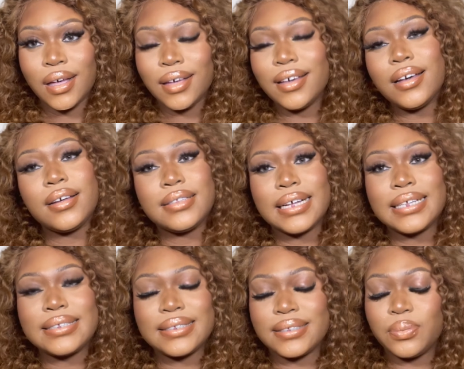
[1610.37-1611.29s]
Yeah,
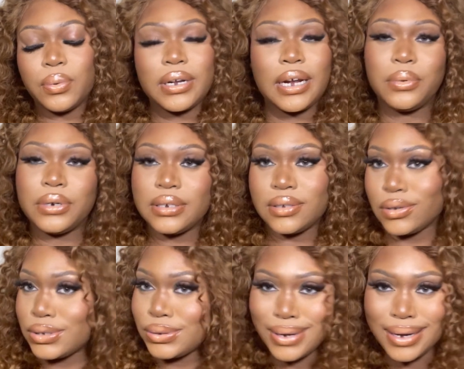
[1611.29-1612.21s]
that's what I wanted to talk
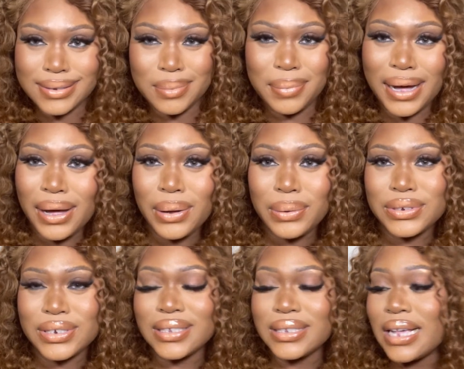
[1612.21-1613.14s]
to you guys about,
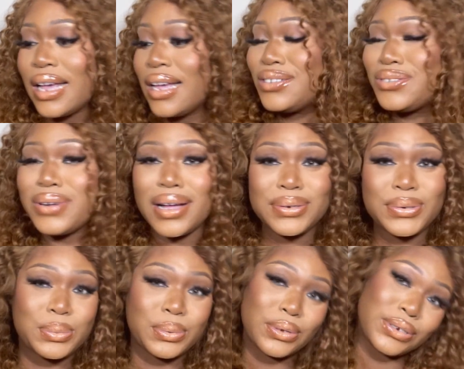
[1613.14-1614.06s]
just trials,
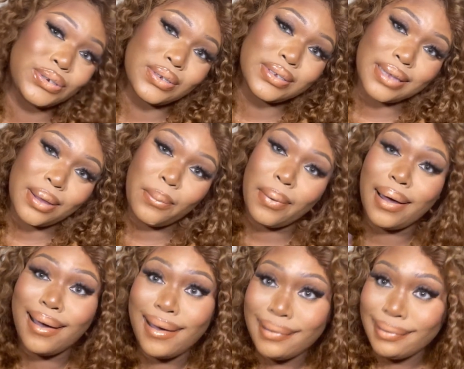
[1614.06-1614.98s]
tribulations, and
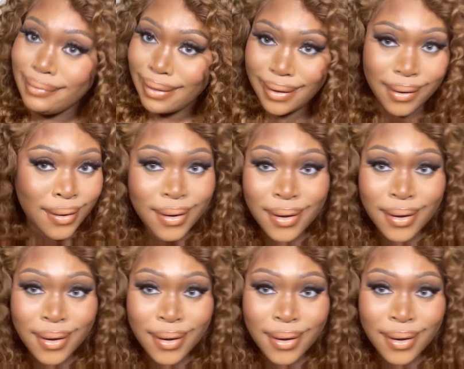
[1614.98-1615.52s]
wahala.